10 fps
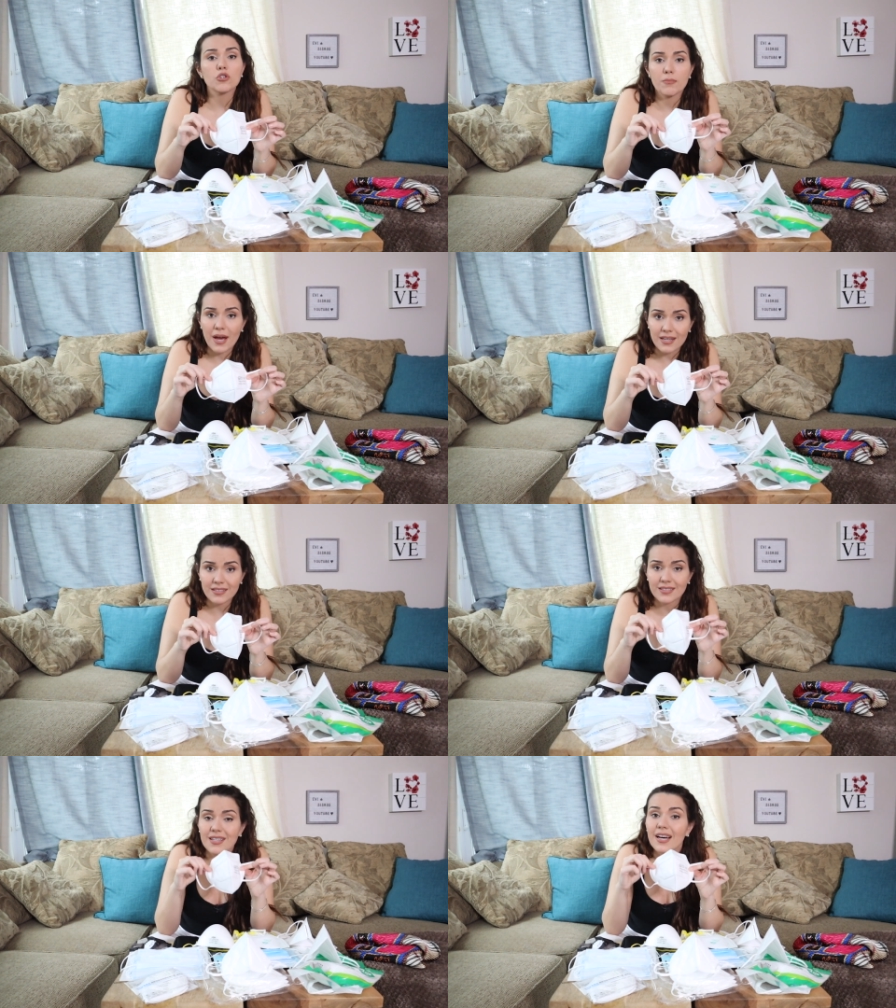your
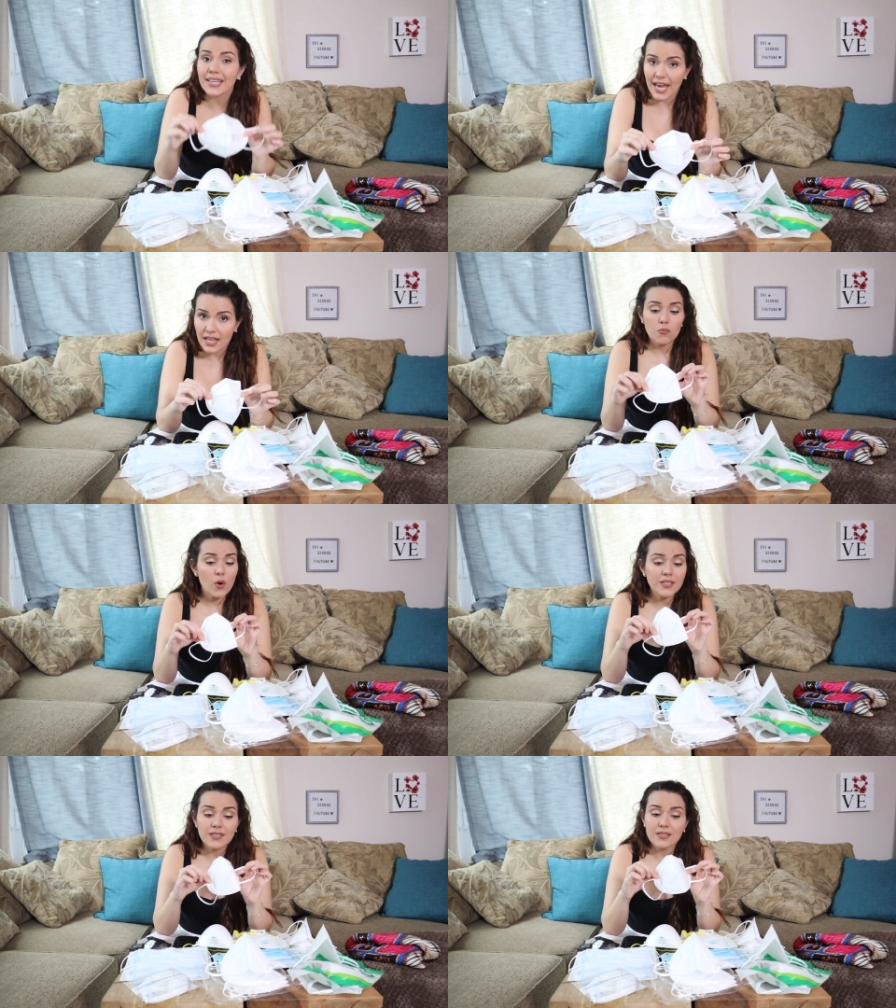masks again.
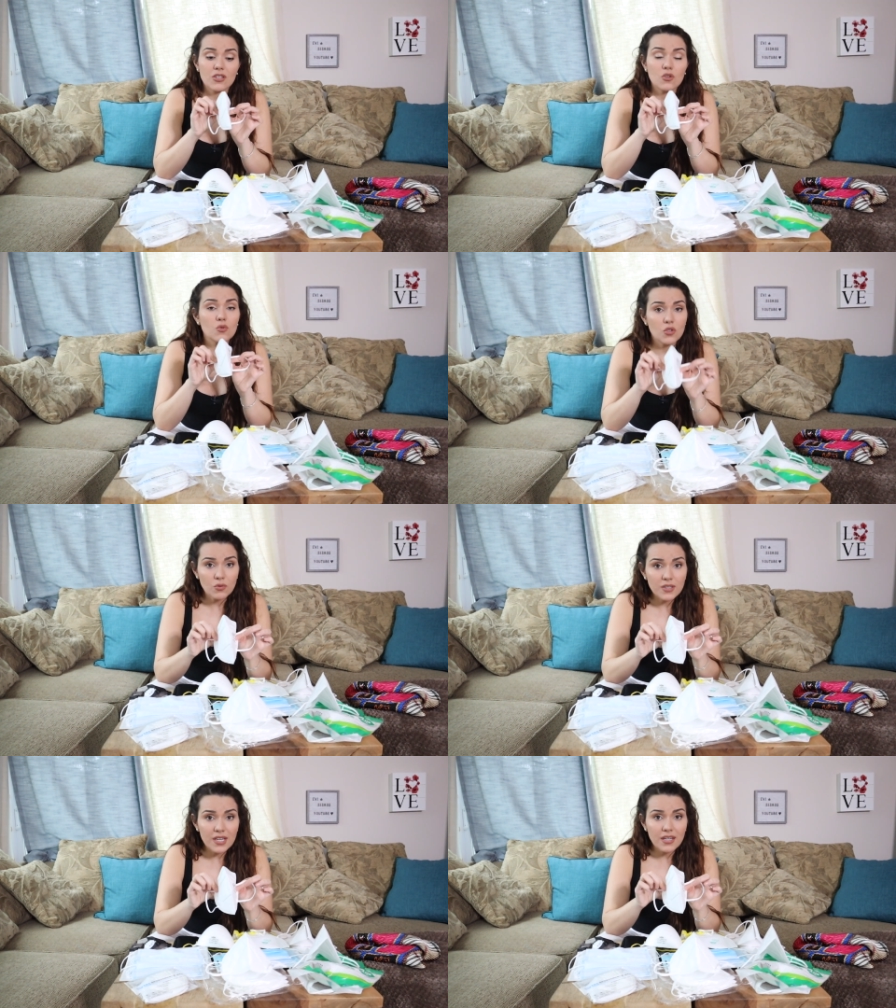Once you
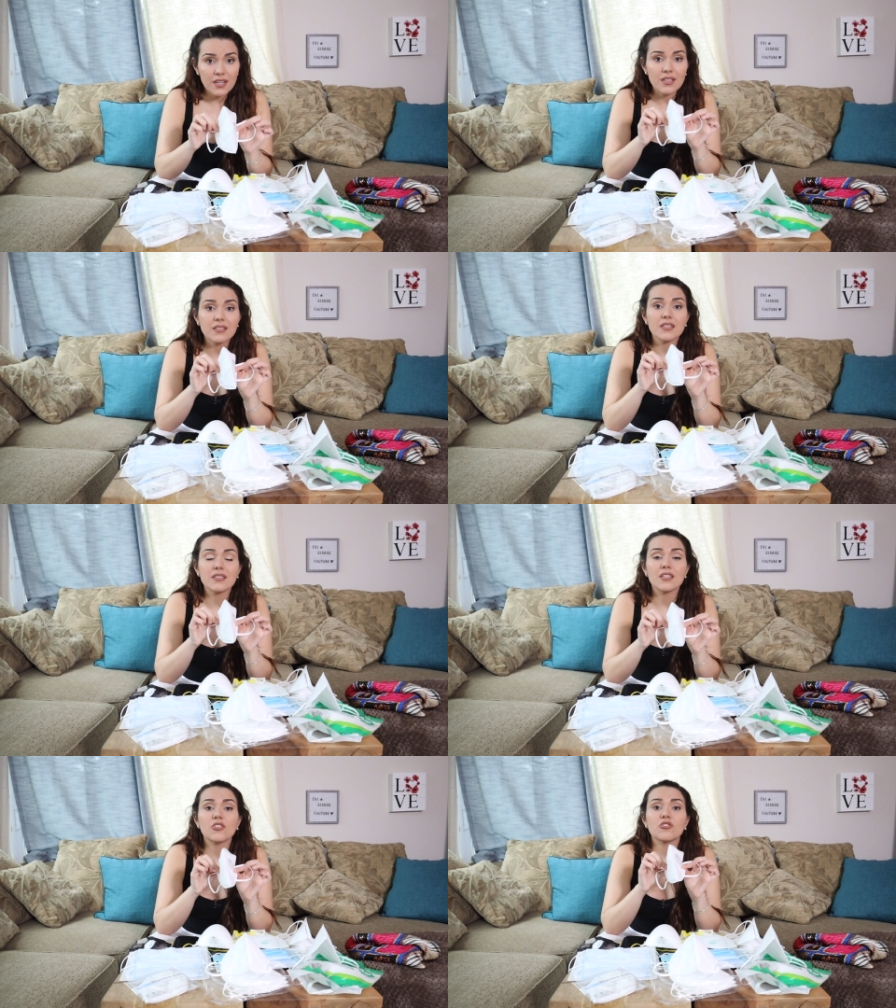use it, it is
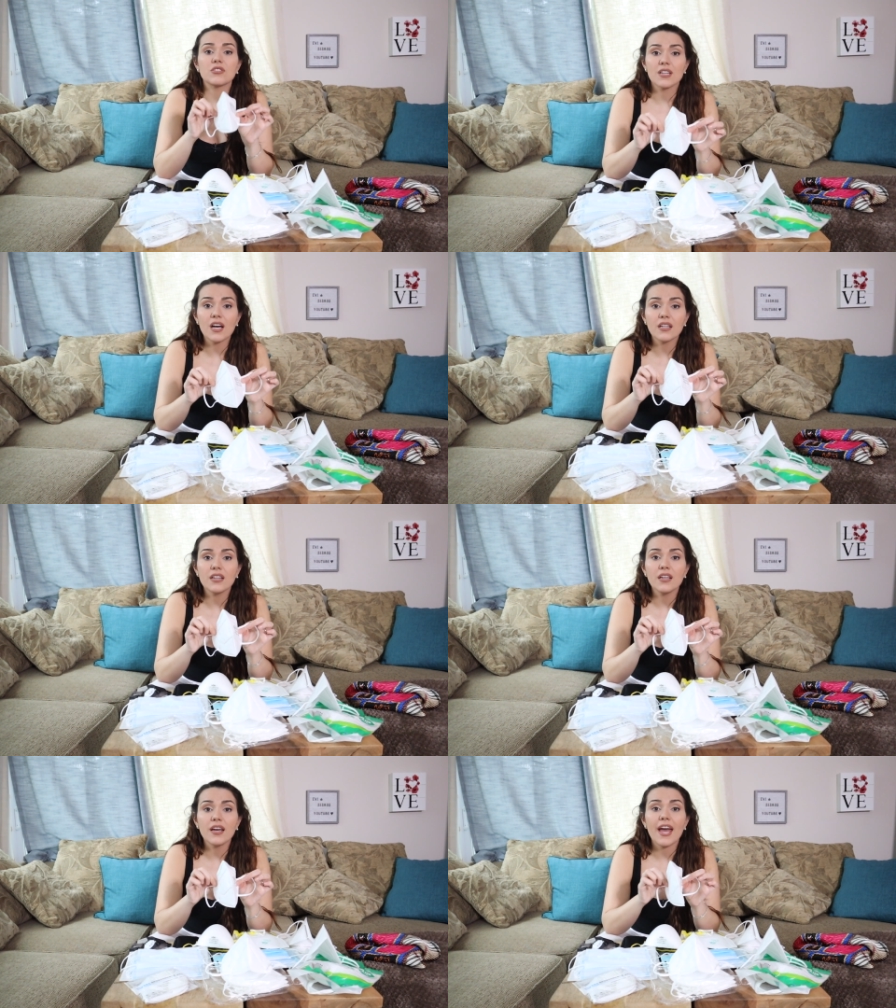considered
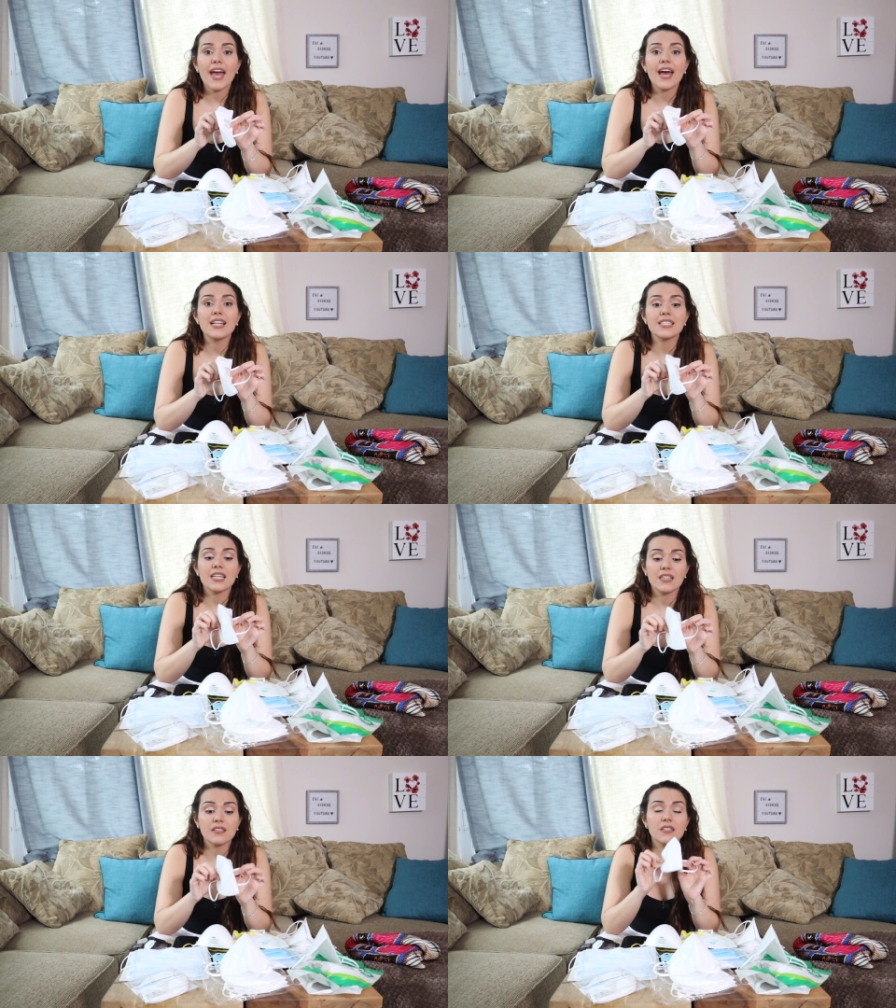done, and
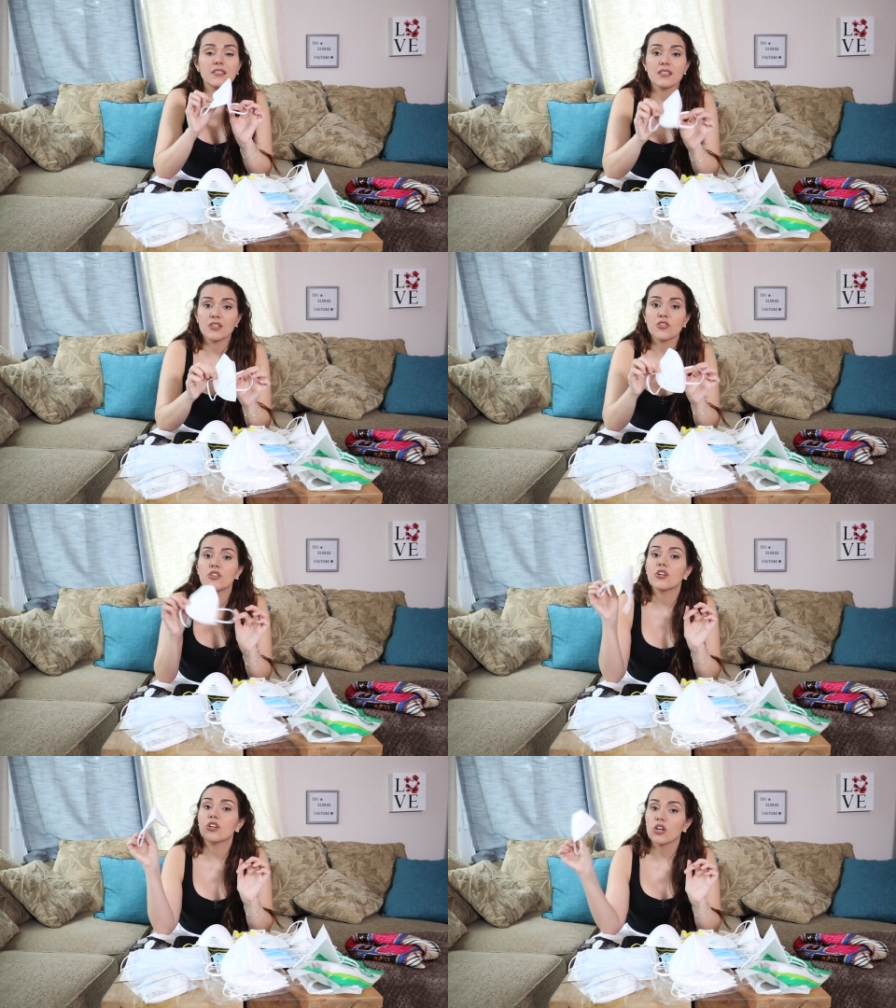it is
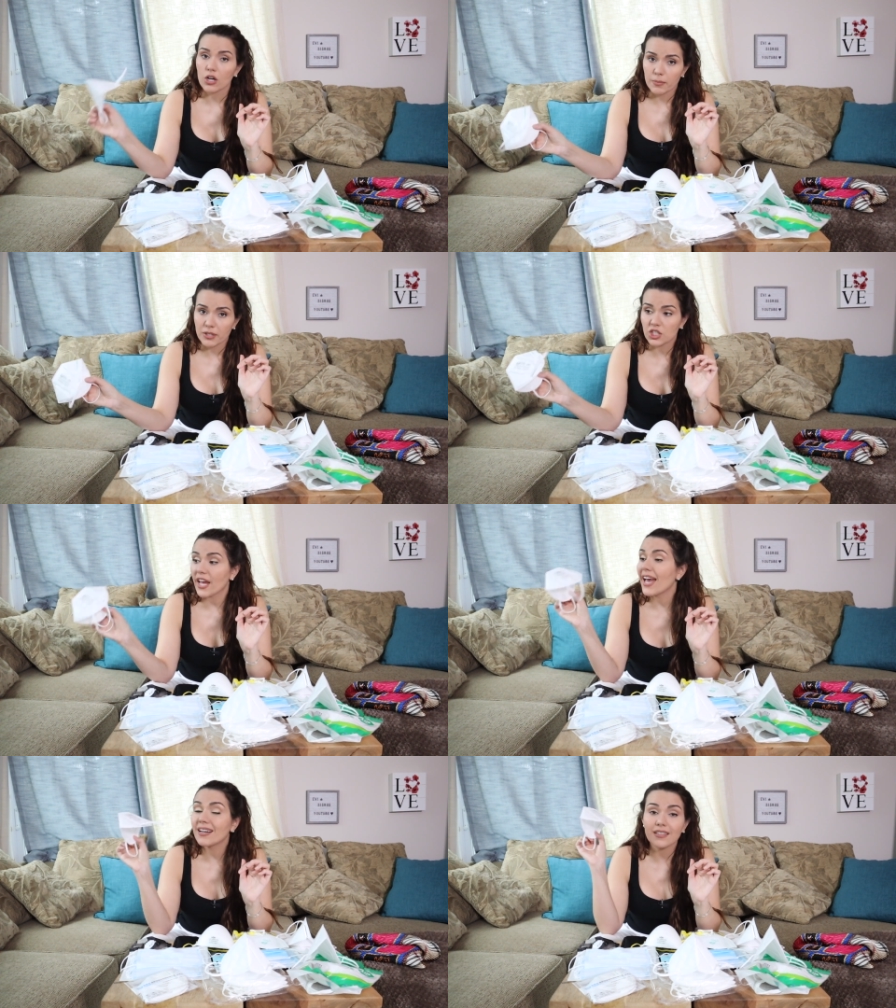considered garbage
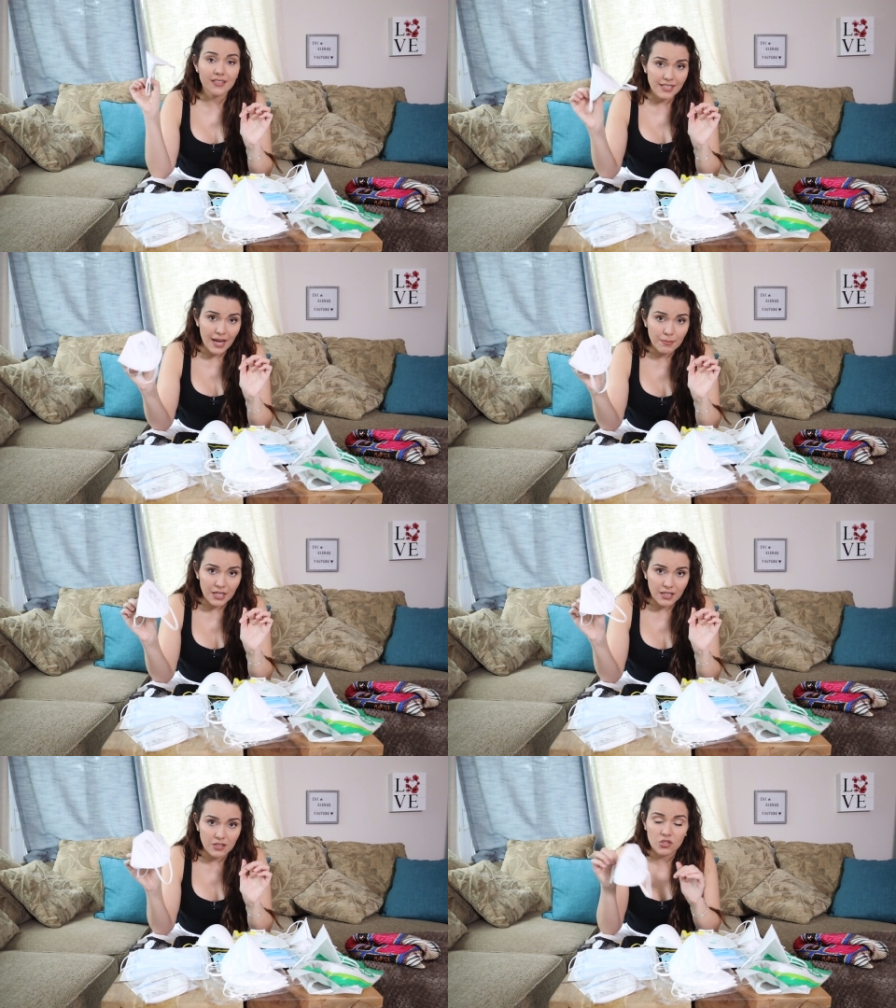and
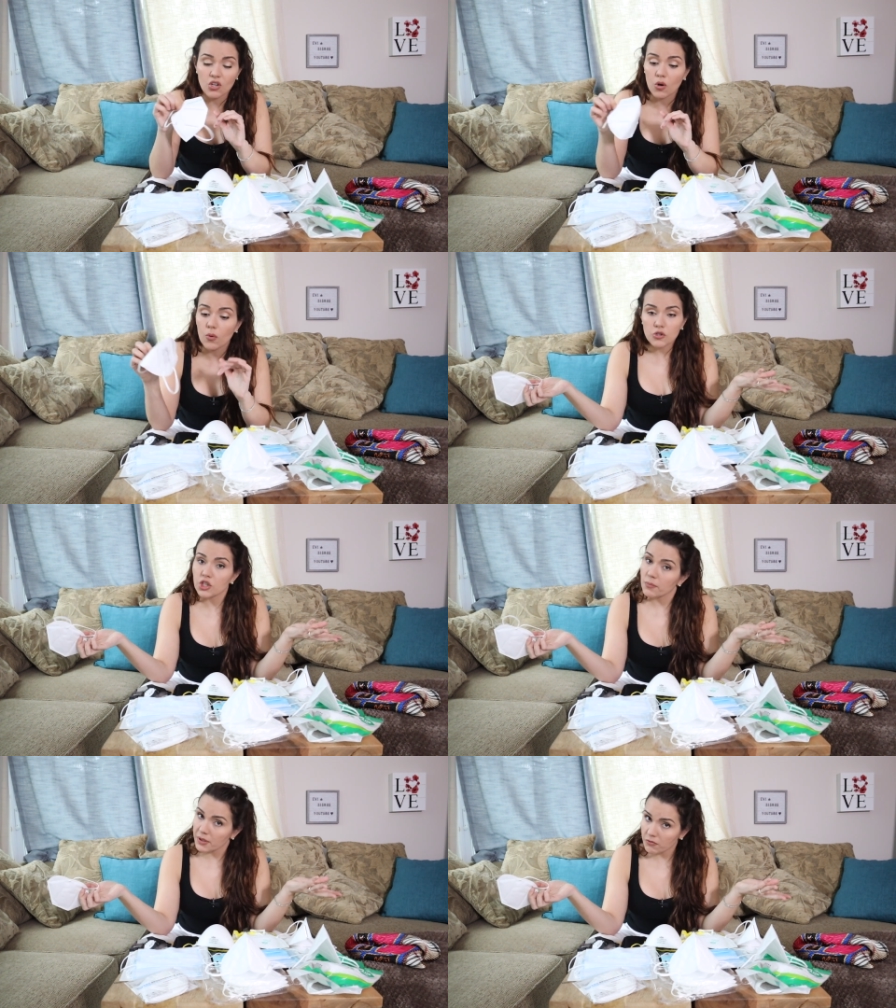contaminated. So you
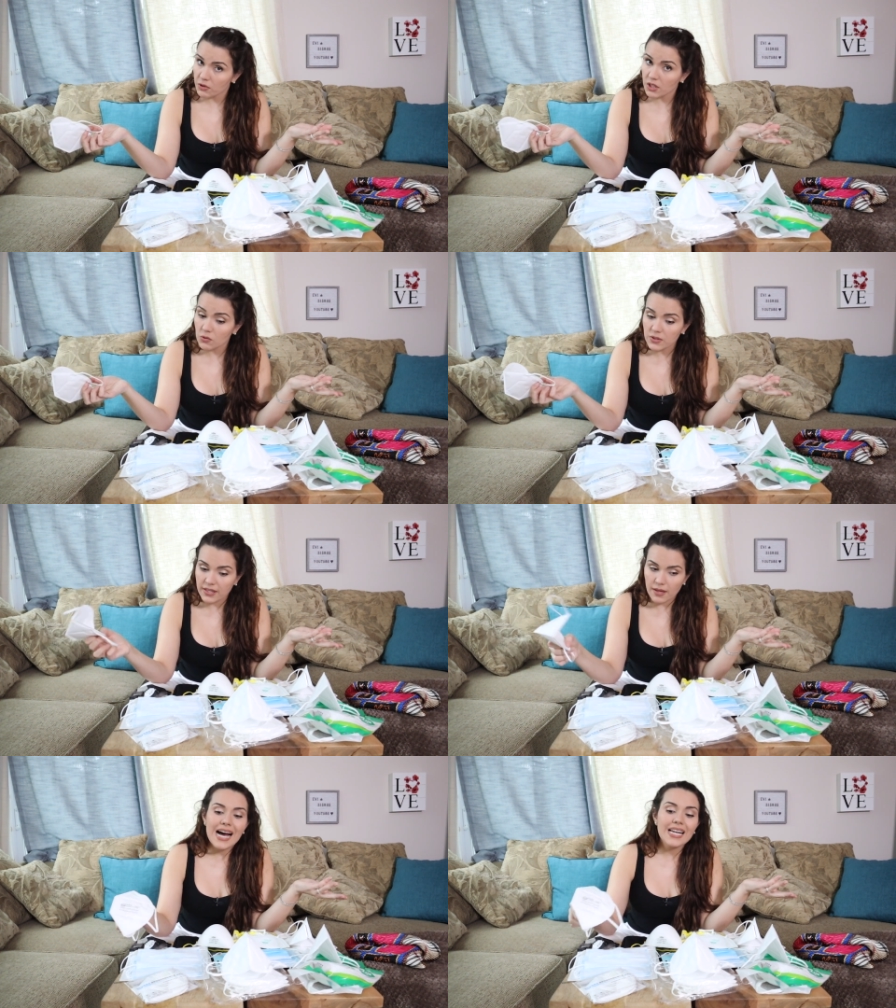shouldn't be reusing them.